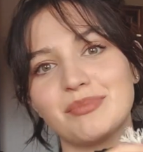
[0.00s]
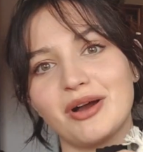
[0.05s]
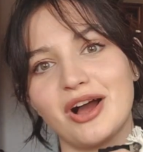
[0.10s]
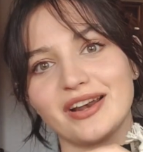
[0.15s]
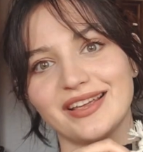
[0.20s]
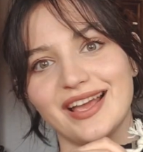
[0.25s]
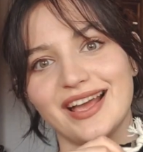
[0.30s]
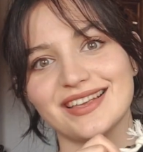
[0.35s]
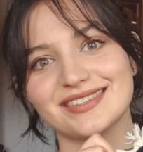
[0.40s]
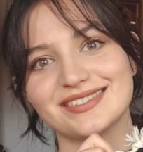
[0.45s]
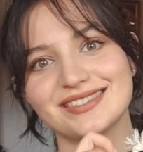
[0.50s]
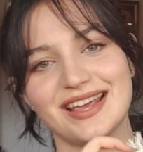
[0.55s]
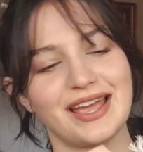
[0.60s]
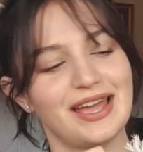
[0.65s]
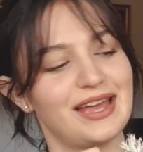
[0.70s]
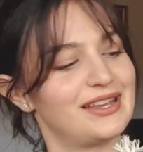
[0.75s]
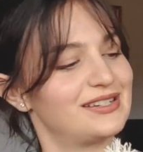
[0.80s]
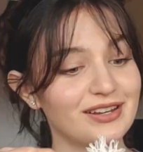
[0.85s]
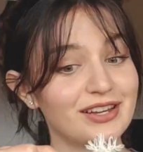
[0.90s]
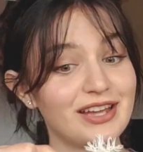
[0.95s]
podcast
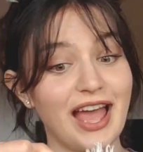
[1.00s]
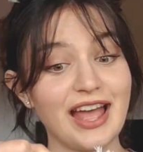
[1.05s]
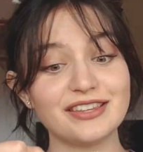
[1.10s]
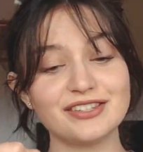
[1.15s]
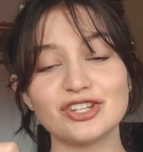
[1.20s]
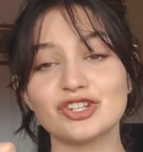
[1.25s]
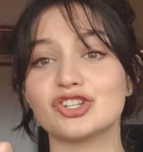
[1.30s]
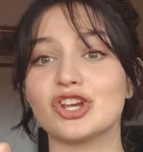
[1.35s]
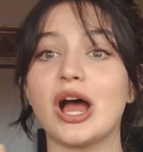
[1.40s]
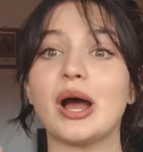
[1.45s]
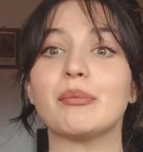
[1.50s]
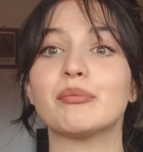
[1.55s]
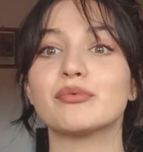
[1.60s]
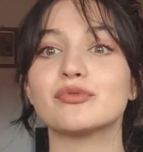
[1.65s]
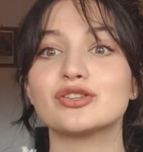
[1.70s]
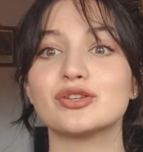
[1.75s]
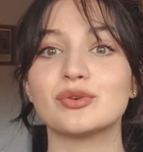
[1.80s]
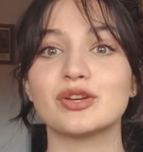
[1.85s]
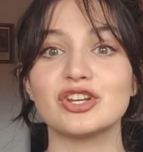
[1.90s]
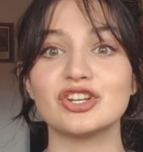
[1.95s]
and Etsy shop.
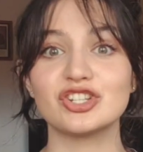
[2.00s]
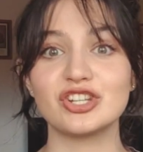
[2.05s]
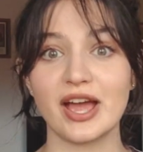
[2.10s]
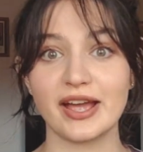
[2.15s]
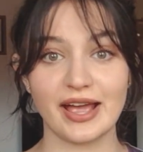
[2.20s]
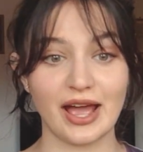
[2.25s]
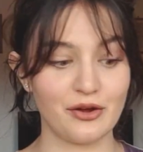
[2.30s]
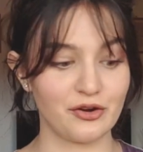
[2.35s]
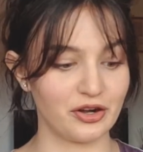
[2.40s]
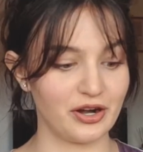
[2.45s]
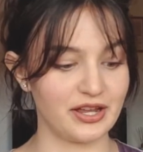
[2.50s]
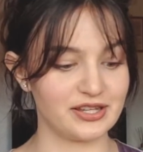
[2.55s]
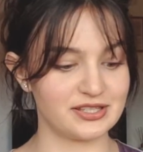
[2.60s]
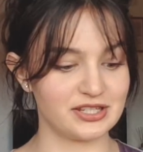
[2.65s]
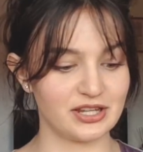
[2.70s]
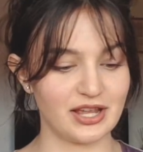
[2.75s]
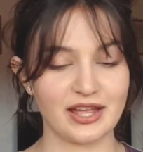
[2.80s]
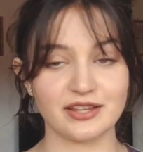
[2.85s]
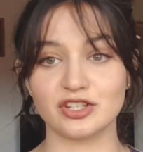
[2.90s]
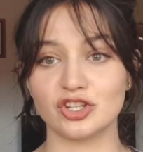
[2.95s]
You can check out her
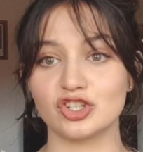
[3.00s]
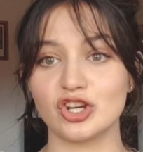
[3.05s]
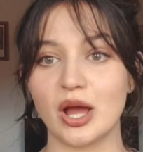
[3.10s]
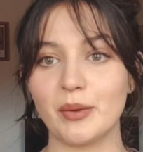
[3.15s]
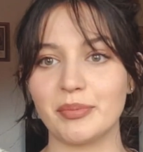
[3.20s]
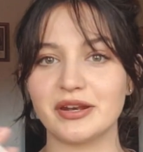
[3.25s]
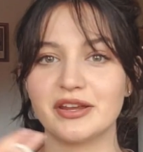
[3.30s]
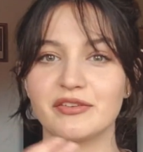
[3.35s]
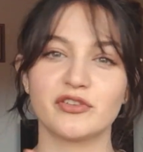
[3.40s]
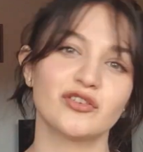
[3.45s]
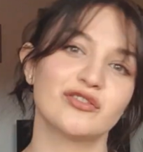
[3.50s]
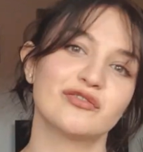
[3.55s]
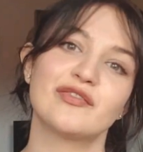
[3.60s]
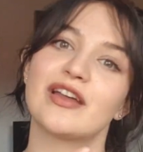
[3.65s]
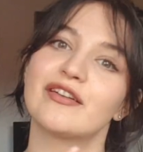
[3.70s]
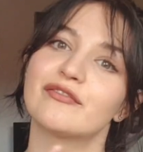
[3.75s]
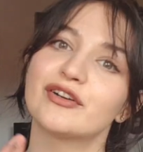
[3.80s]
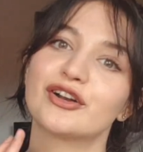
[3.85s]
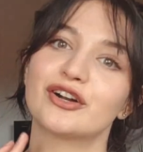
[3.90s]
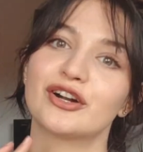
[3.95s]
Etsy shop. And if you
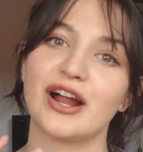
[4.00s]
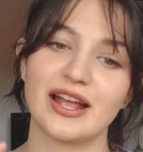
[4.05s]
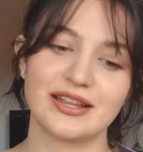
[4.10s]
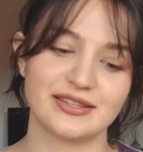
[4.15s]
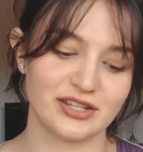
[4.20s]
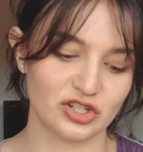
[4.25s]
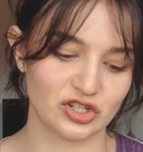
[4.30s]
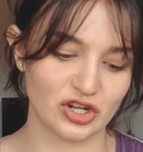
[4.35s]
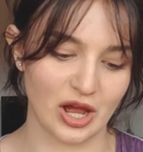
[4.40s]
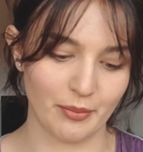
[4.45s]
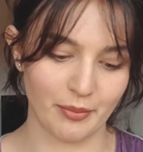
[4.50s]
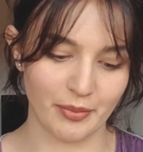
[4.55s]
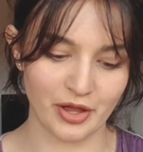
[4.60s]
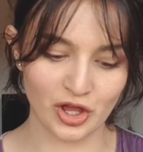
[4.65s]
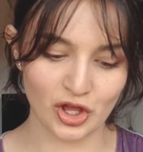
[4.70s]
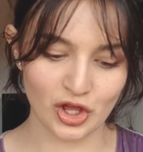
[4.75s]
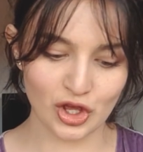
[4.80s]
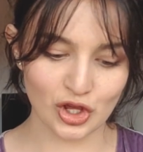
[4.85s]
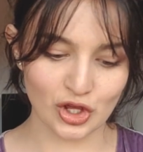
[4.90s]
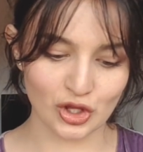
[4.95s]
favorite her Etsy shop,
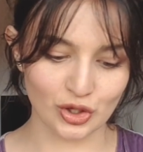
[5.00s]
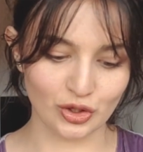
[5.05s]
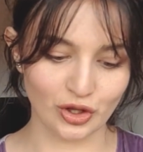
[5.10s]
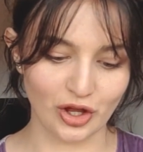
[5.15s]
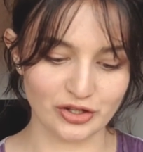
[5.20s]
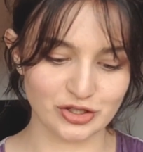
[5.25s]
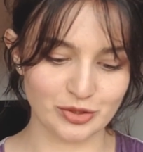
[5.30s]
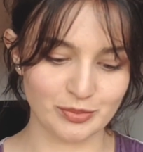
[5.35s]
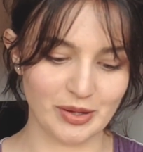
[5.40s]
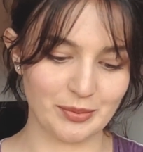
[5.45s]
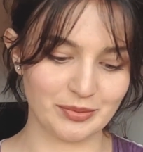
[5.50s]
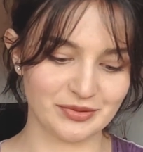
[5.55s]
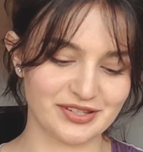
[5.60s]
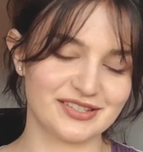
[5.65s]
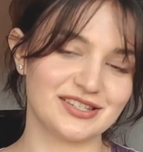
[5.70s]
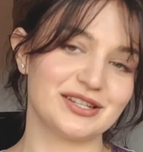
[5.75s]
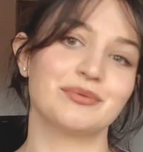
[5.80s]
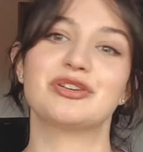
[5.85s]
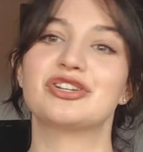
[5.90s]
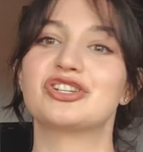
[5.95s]
you'll also be able to
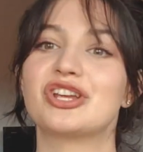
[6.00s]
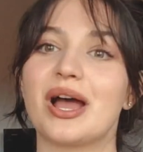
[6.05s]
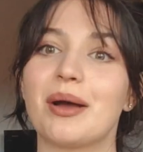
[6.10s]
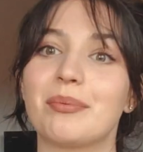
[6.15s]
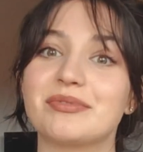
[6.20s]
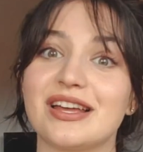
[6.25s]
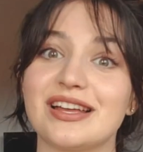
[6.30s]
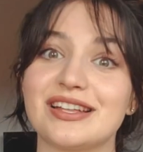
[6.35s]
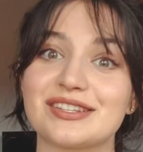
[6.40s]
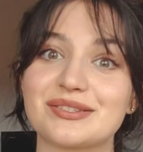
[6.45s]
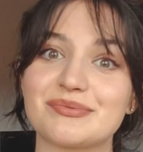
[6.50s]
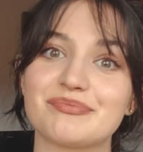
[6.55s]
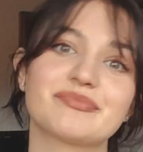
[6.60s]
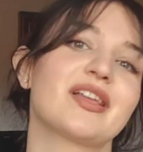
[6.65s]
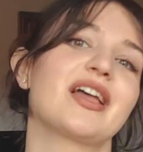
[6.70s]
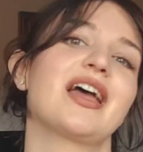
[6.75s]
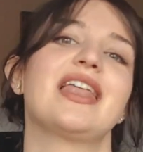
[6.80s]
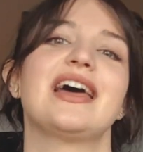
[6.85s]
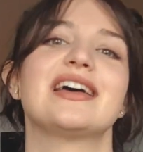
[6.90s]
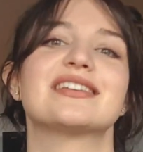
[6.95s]
see when she updates.
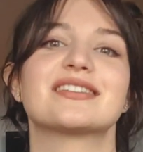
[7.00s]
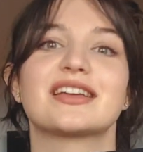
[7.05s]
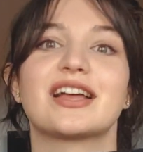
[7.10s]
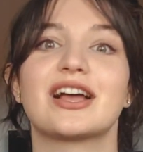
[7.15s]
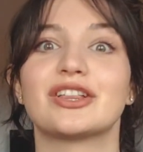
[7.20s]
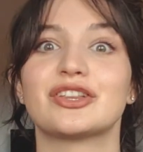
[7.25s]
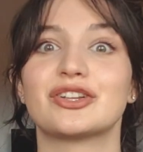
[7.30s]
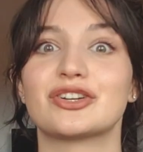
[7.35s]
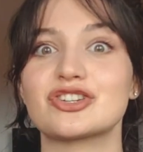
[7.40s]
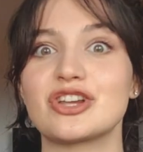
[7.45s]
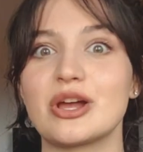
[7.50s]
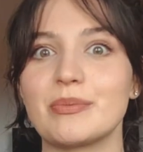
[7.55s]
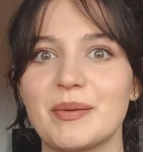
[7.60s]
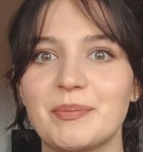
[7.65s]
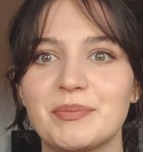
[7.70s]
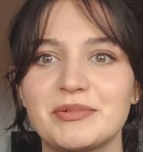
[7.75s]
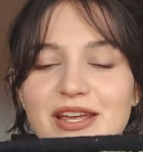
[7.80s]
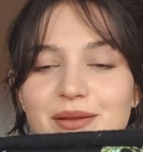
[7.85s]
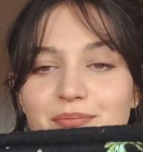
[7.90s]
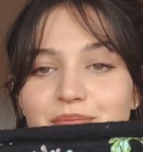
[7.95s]
It has like a little shop
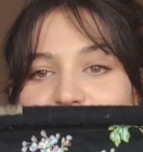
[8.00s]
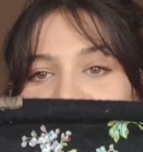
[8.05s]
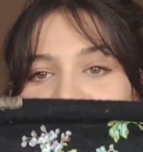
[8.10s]
update, but